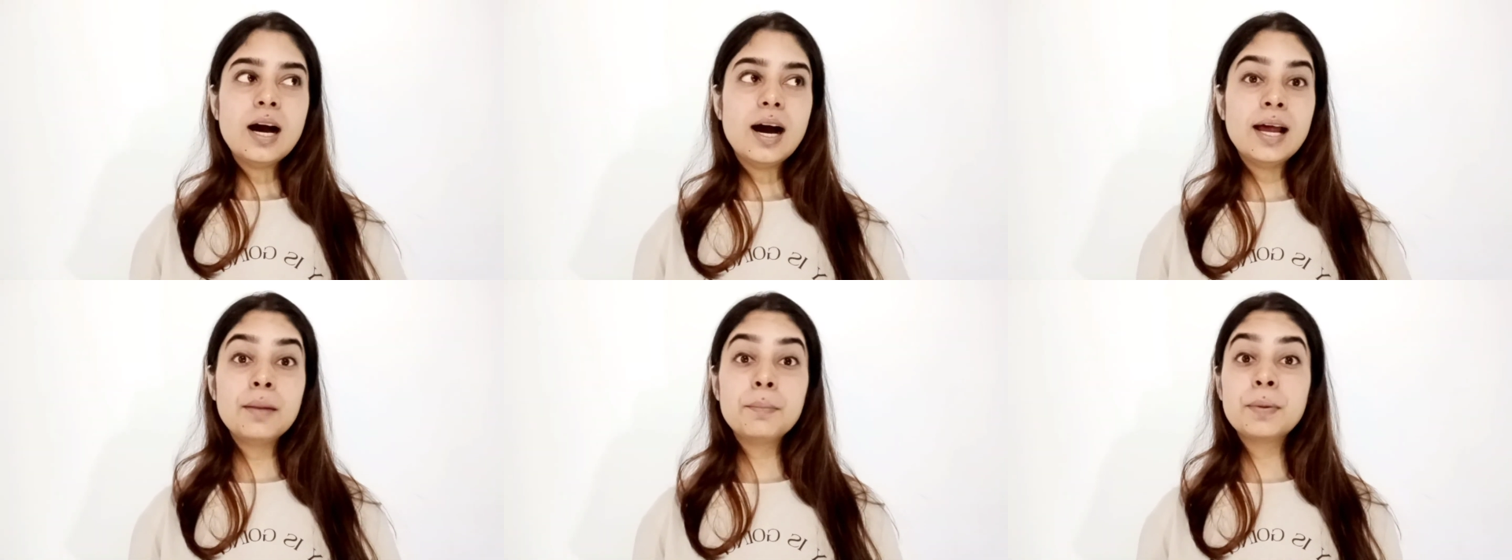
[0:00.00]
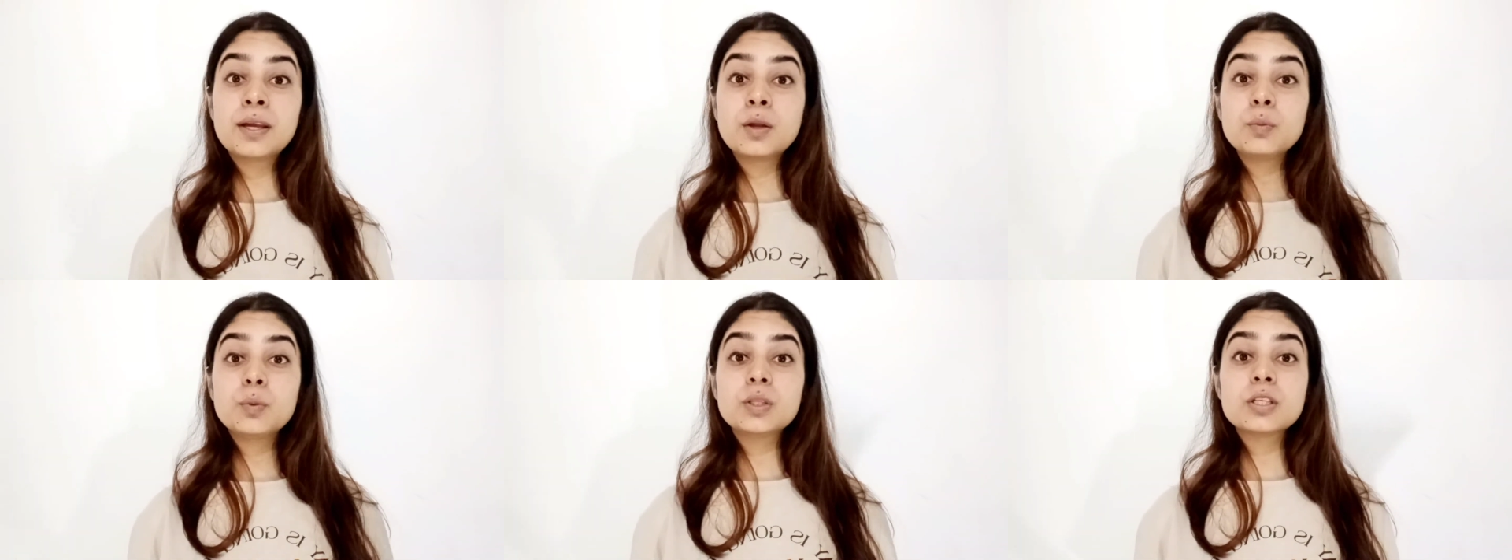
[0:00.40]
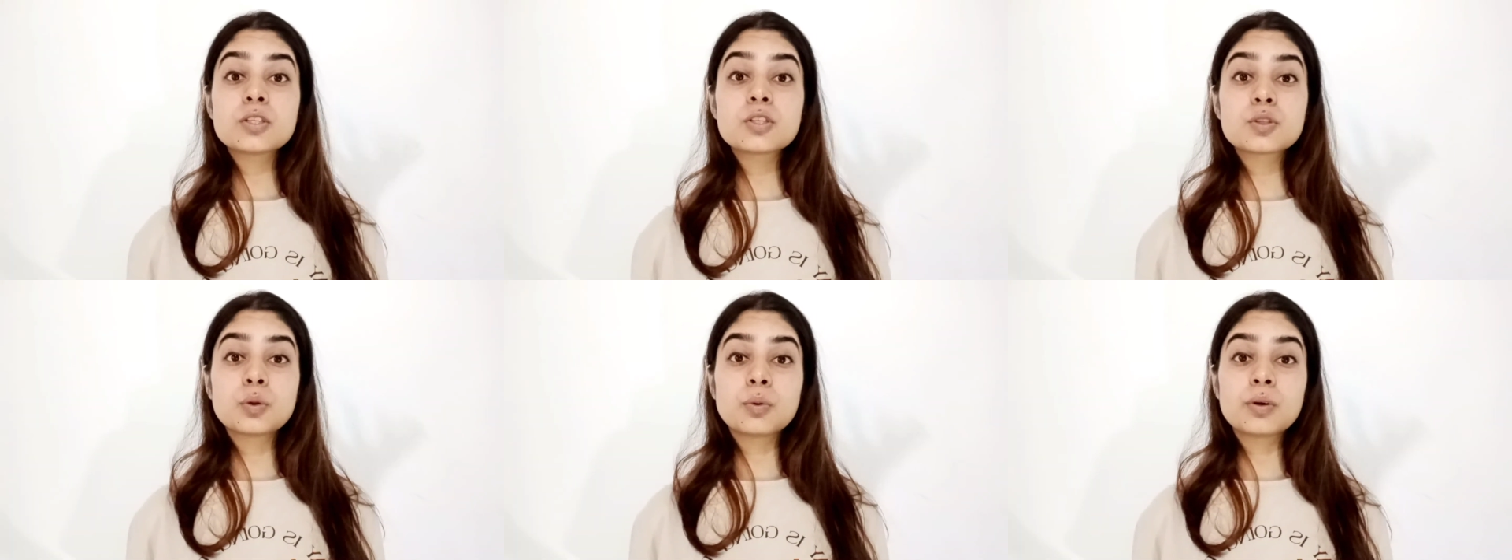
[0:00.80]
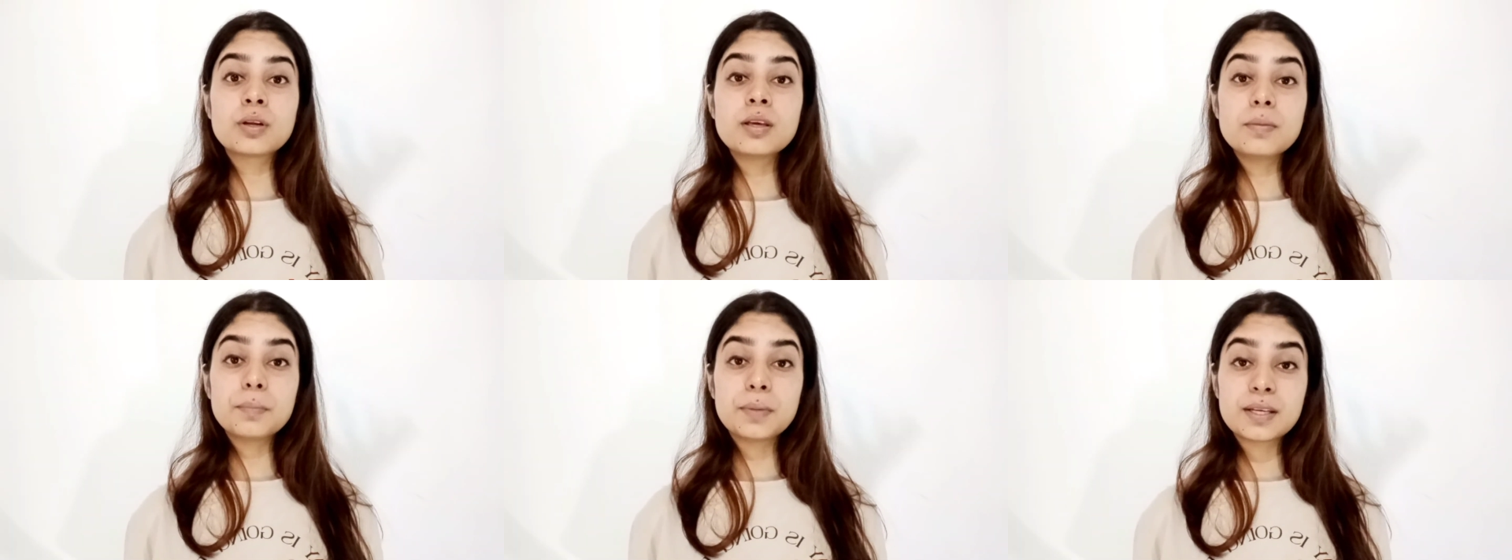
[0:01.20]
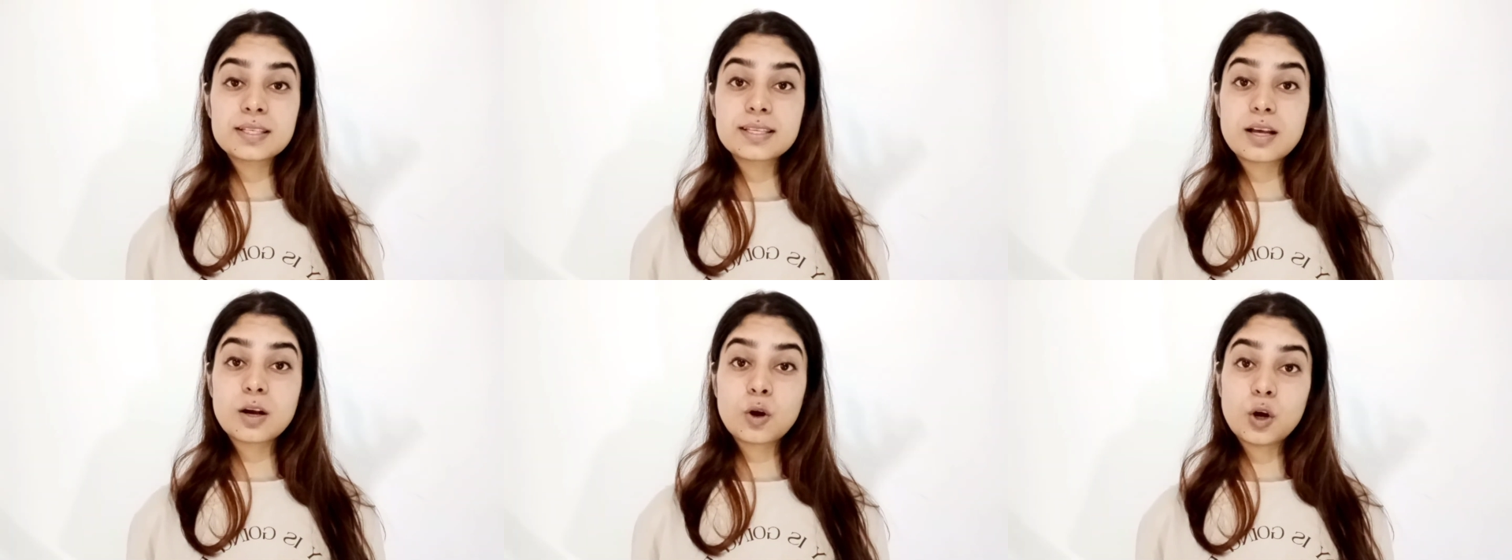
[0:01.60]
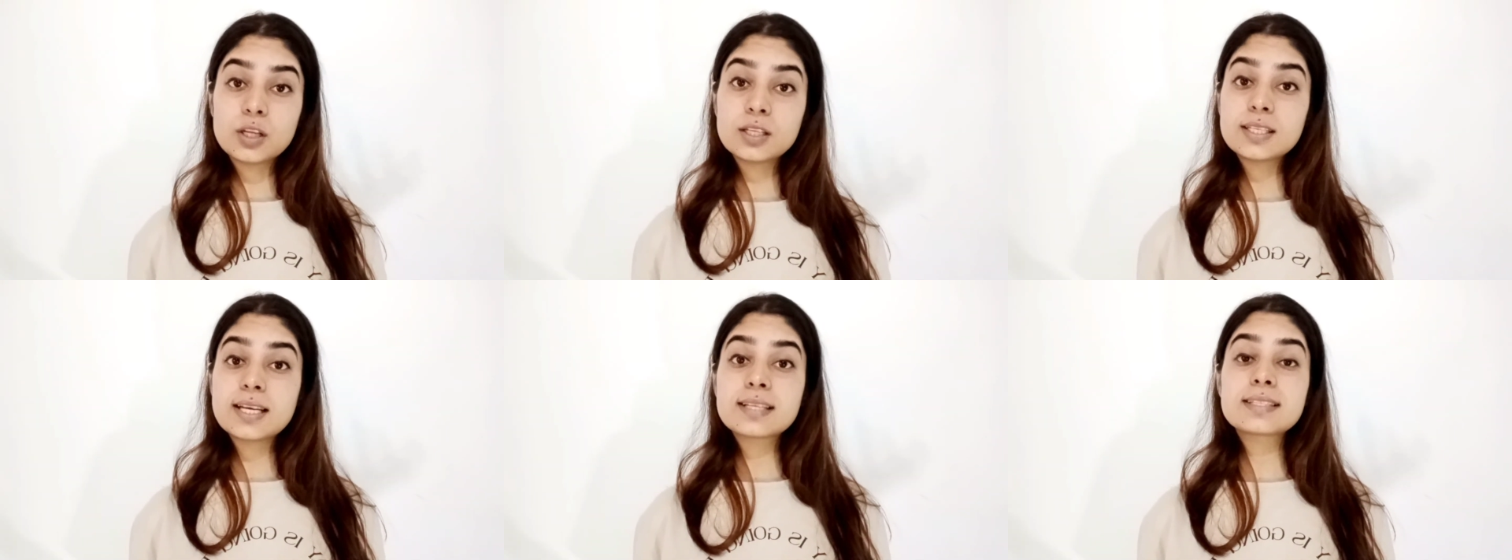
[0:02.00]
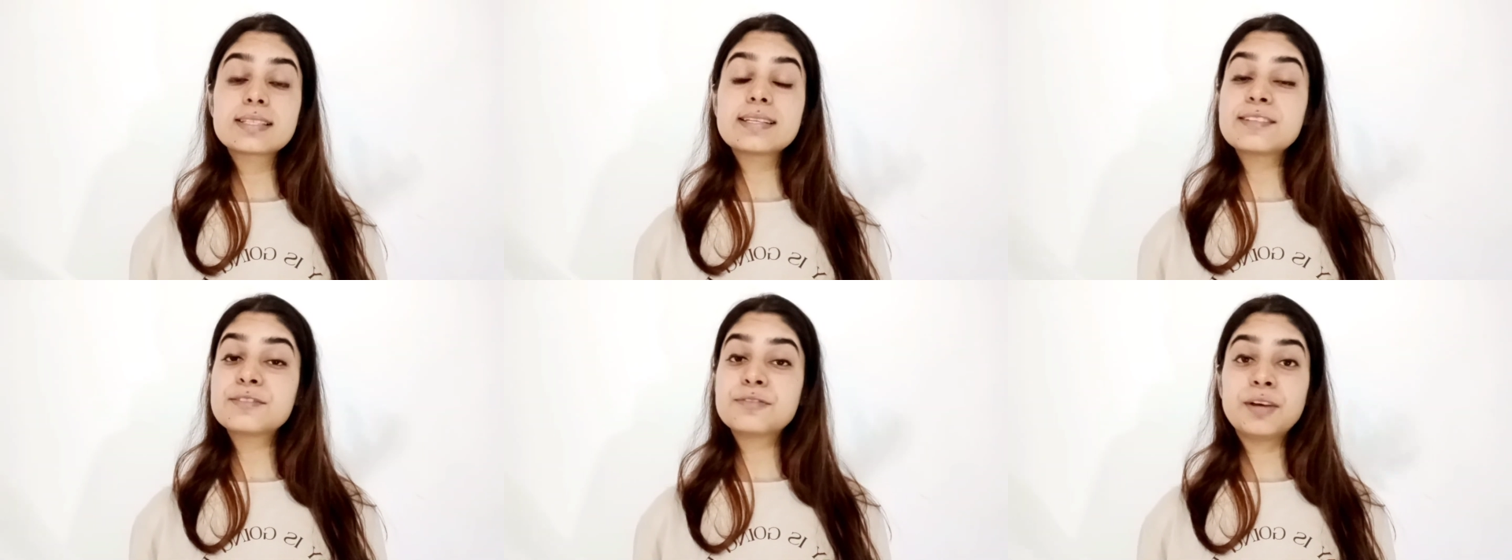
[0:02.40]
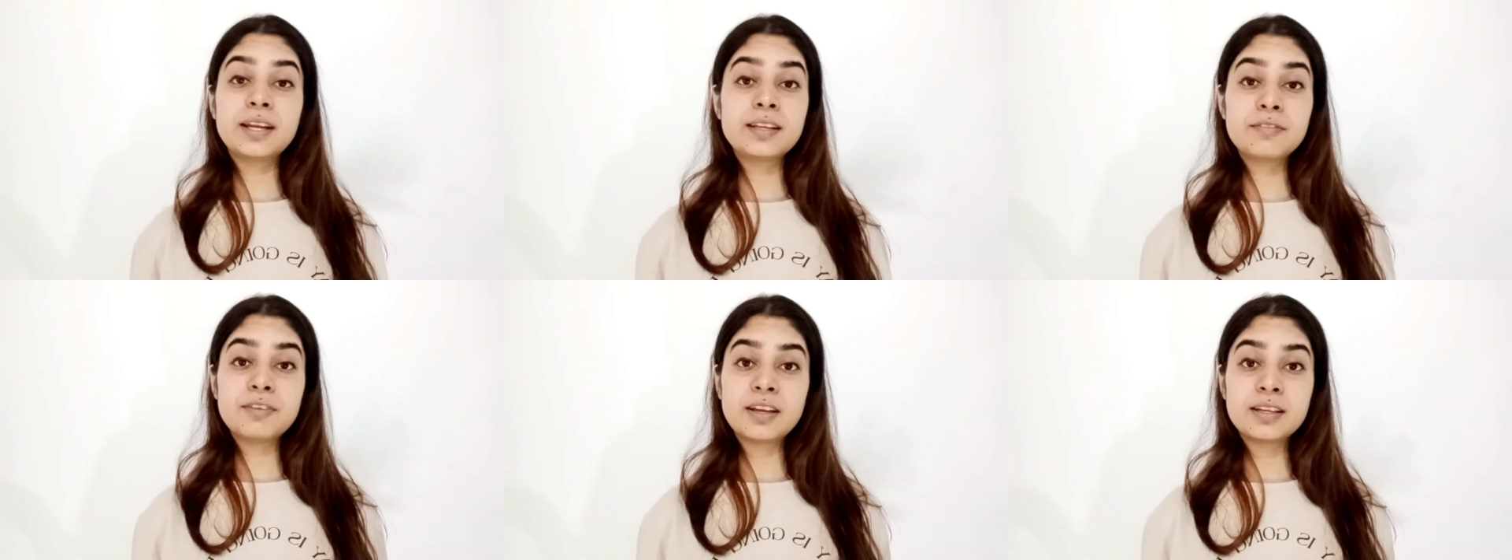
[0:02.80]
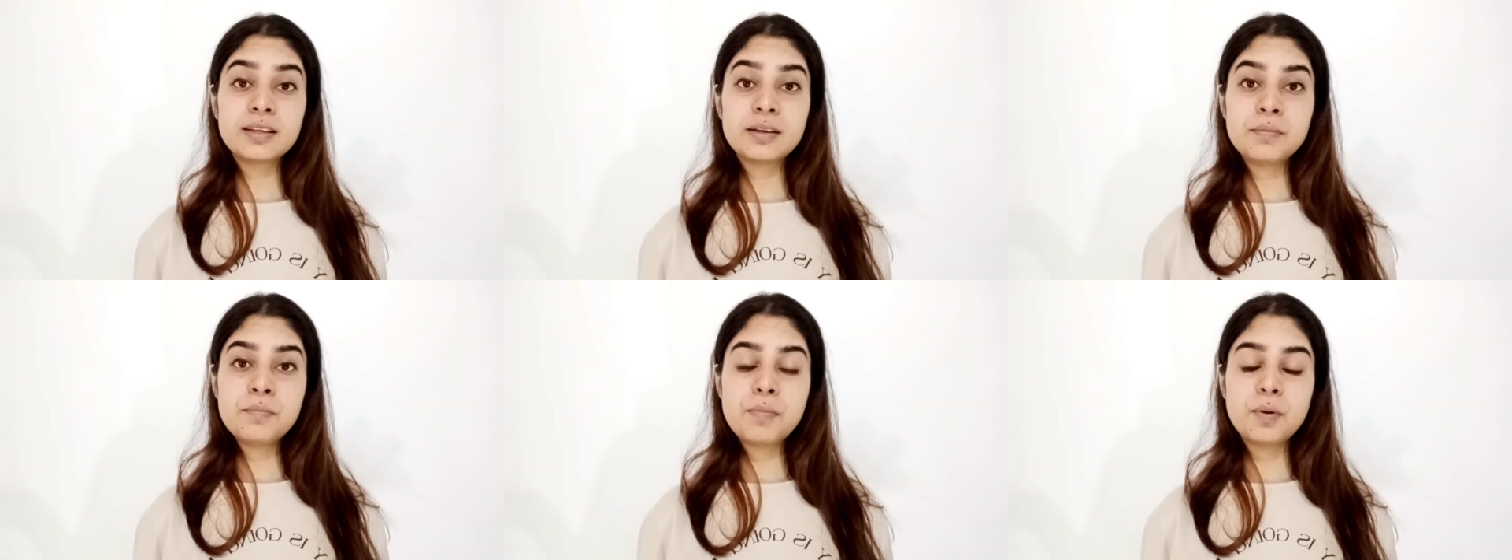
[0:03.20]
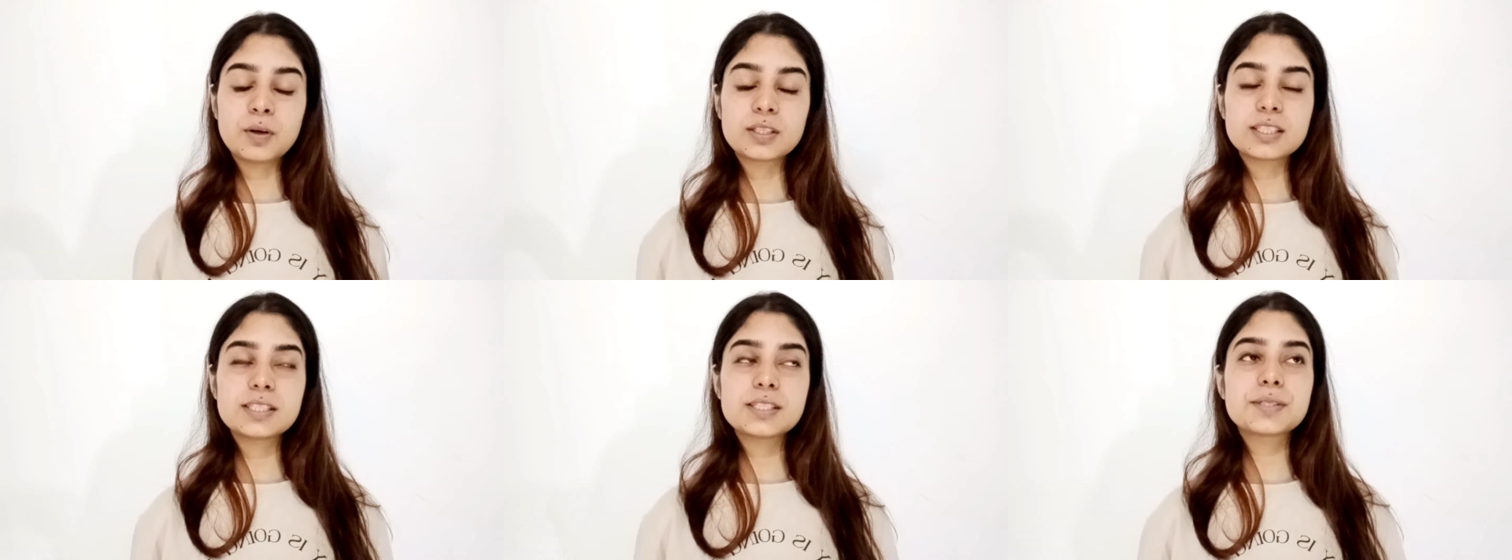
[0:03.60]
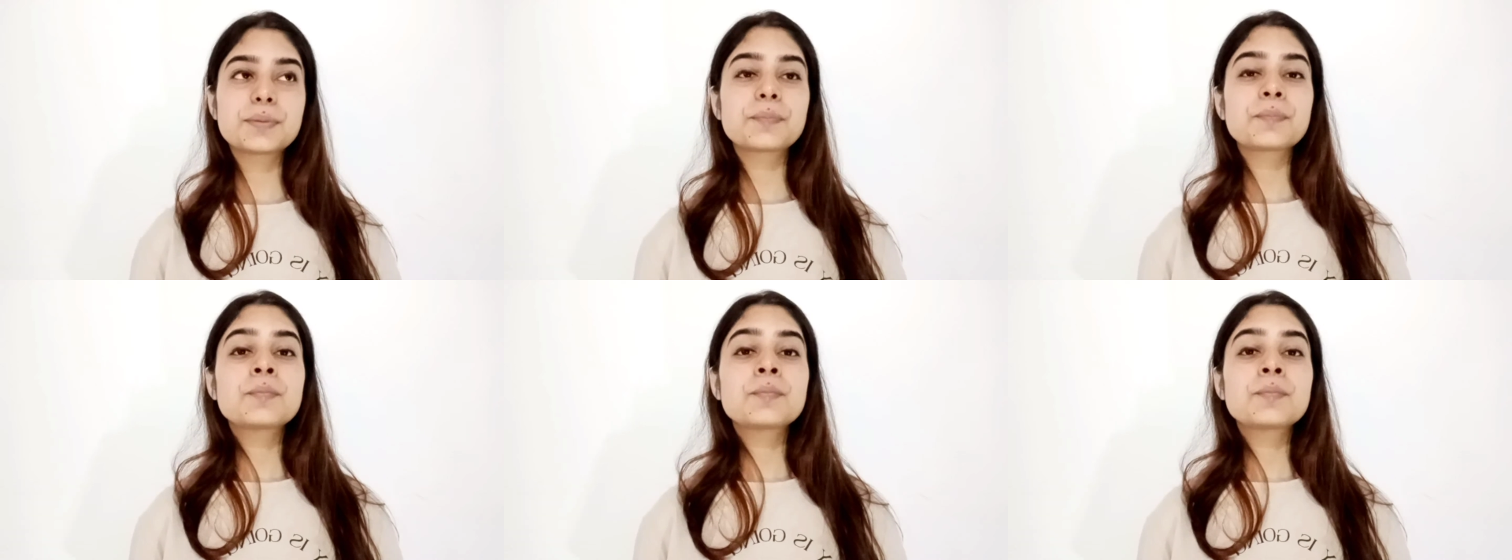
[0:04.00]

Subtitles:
I'll begin with a story because a context is very, very important.